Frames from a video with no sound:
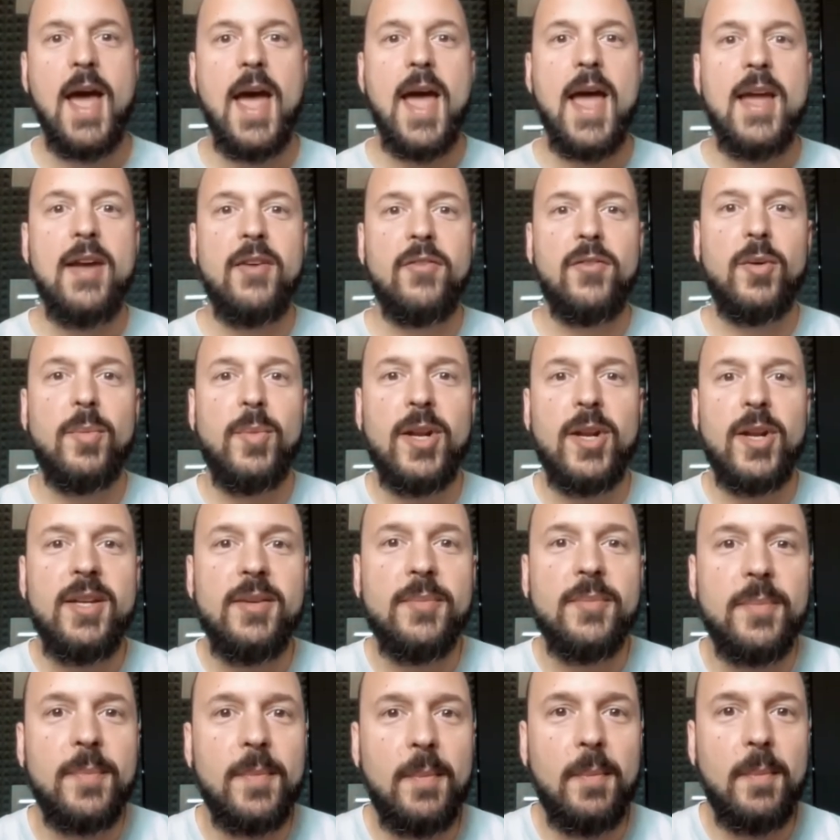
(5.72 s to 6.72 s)
Hey, everybody.
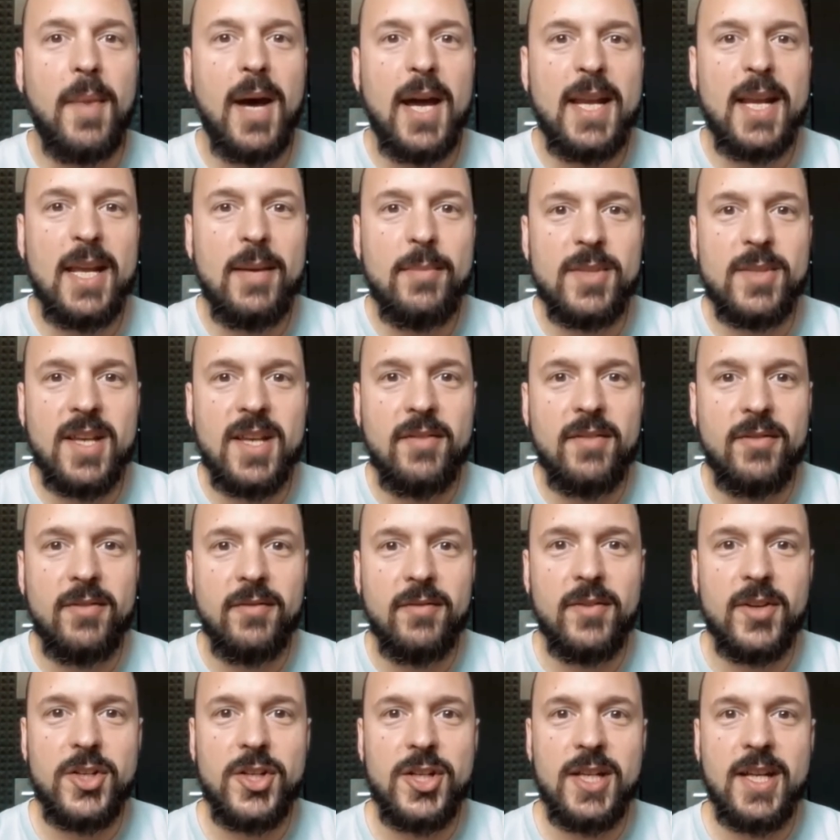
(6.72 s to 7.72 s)
My name is Evan
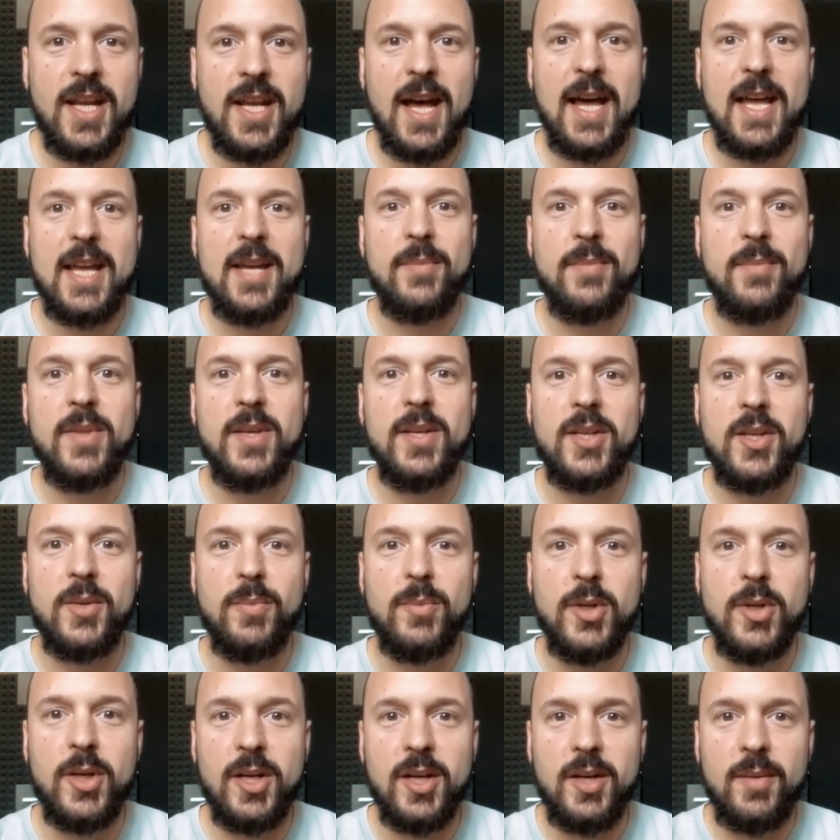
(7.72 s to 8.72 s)
Vishy. I am the
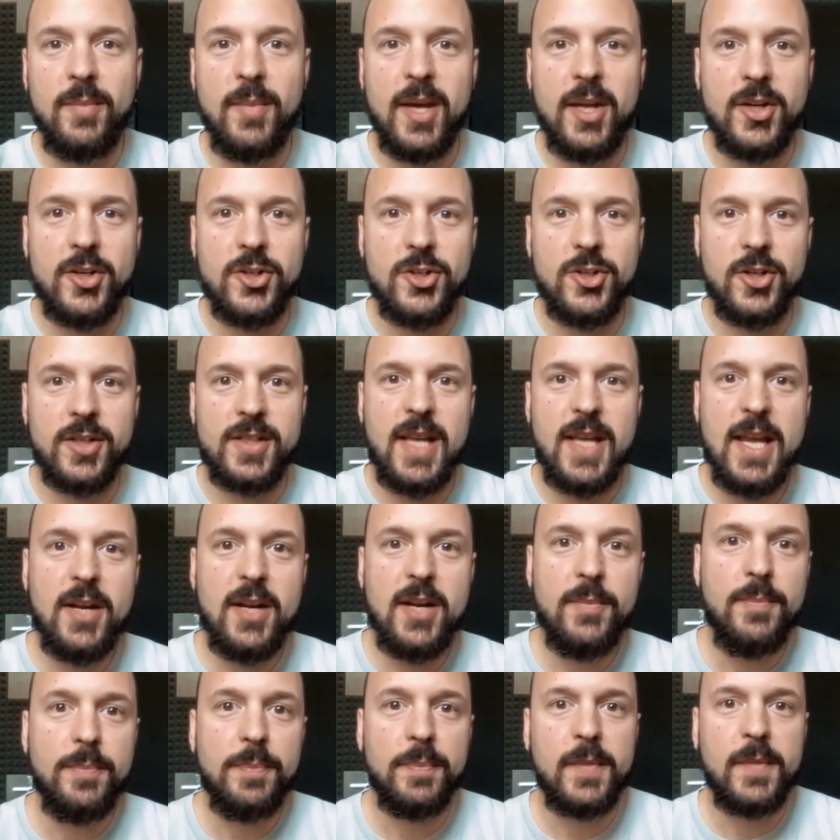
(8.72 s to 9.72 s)
community manager at
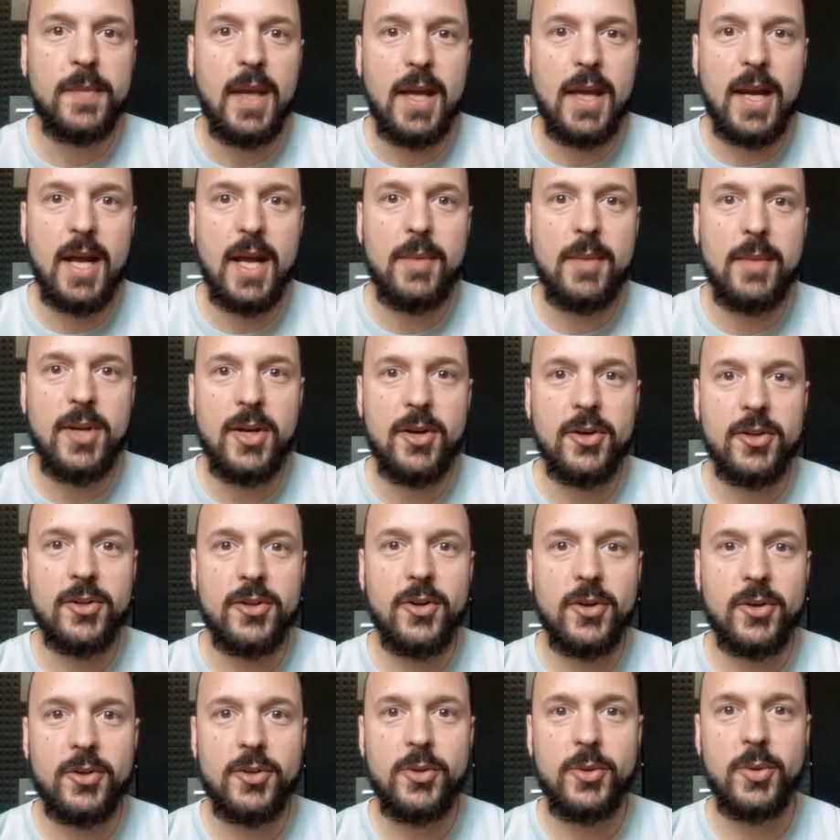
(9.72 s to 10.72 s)
Tatum, and I'm here to
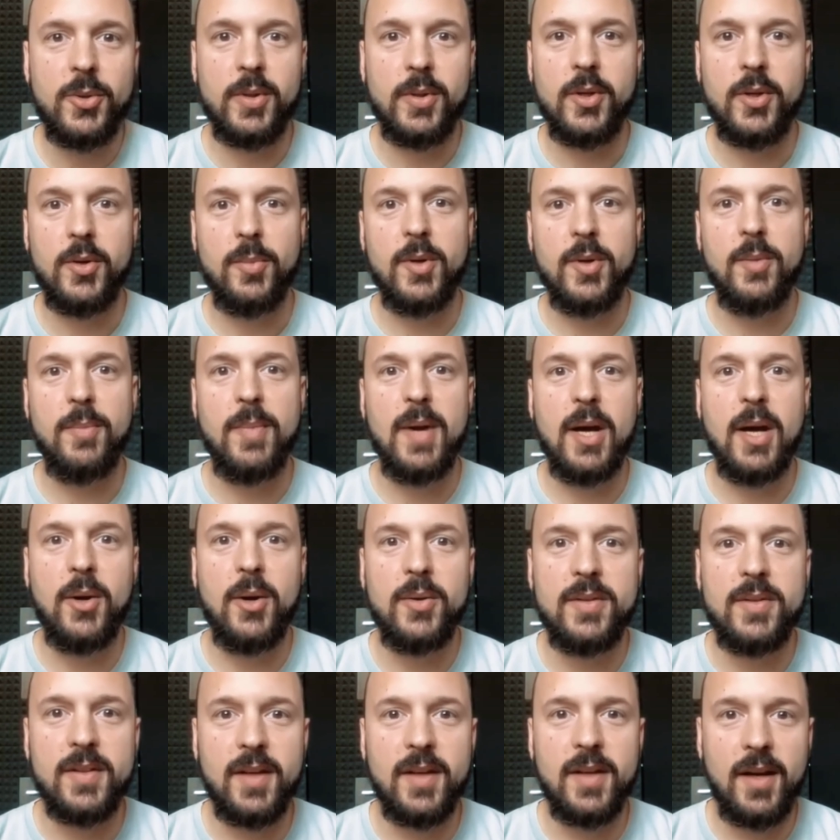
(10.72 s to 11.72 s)
talk to you a little bit
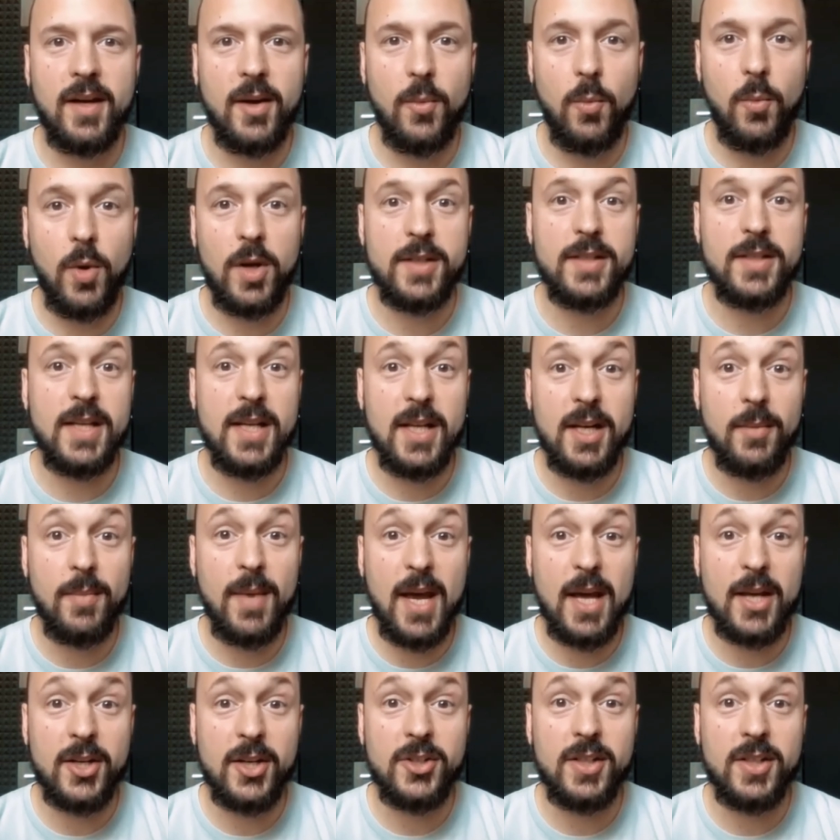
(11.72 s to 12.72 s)
about uh, what Tatum
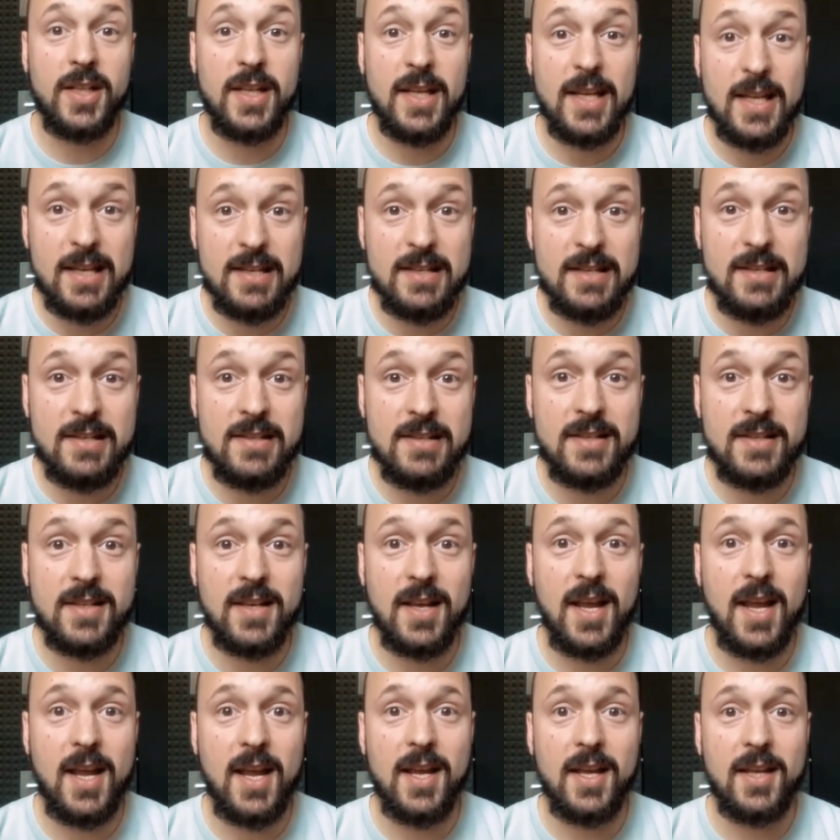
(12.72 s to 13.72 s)
actually is
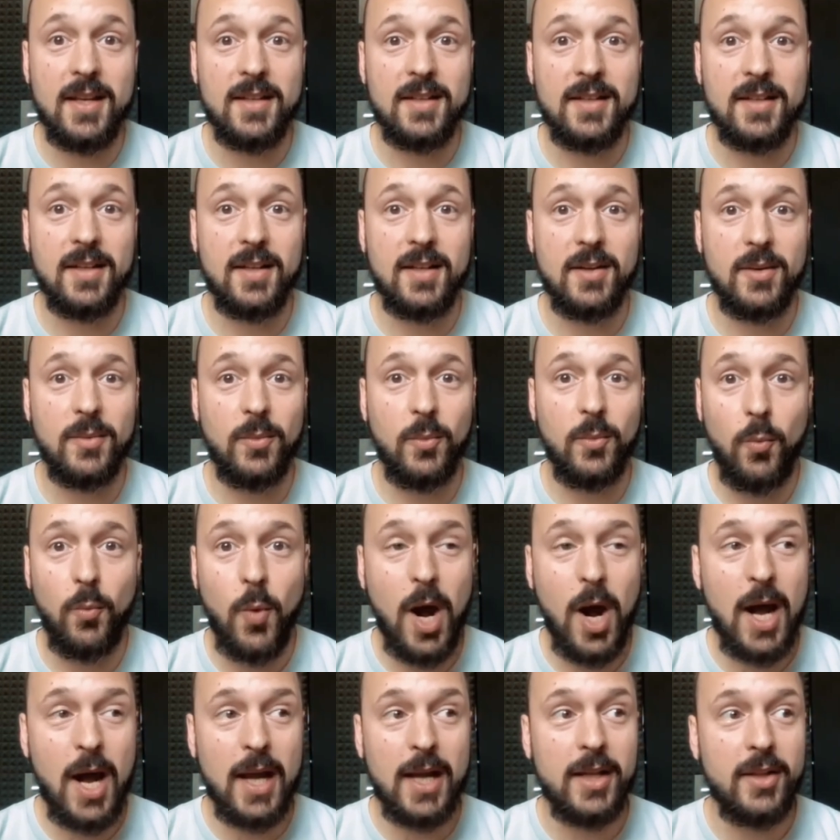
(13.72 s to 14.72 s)
and uh,
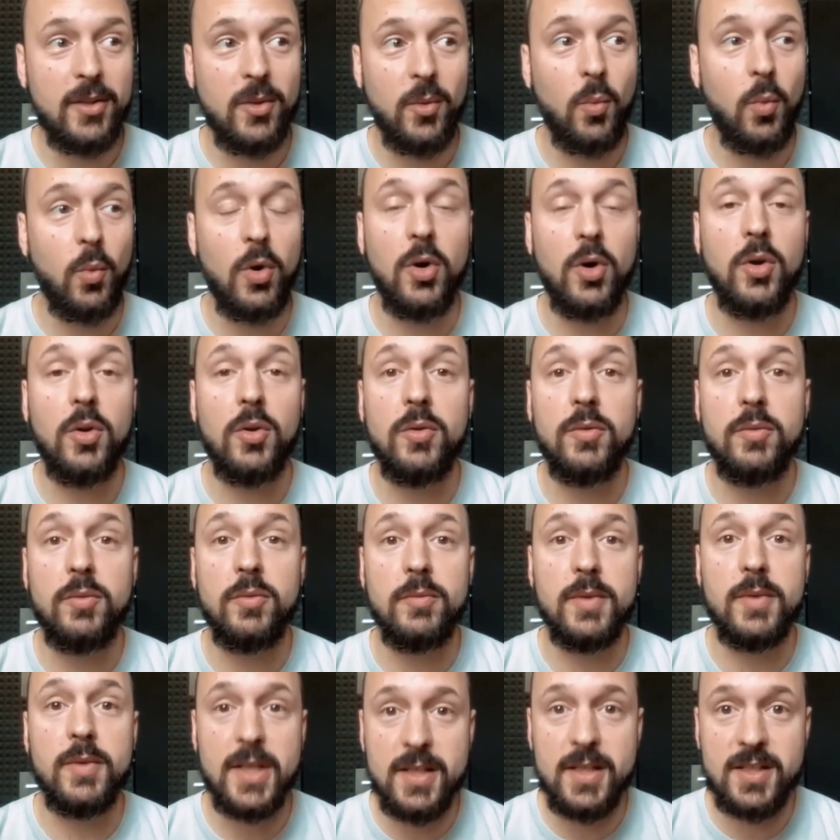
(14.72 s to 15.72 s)
why the world
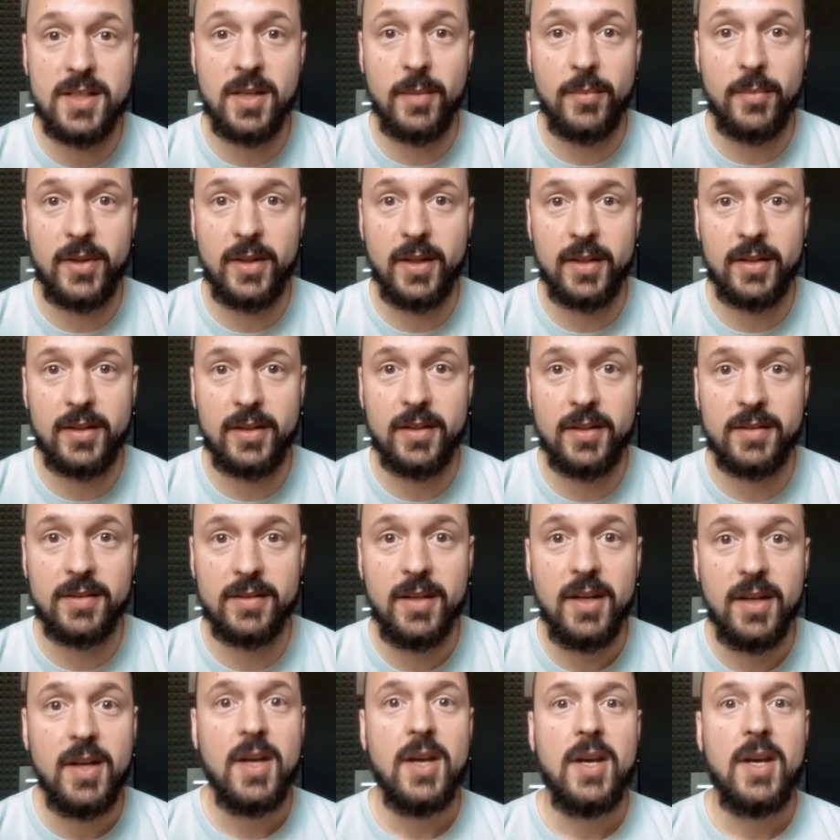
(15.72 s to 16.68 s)
needs something like this.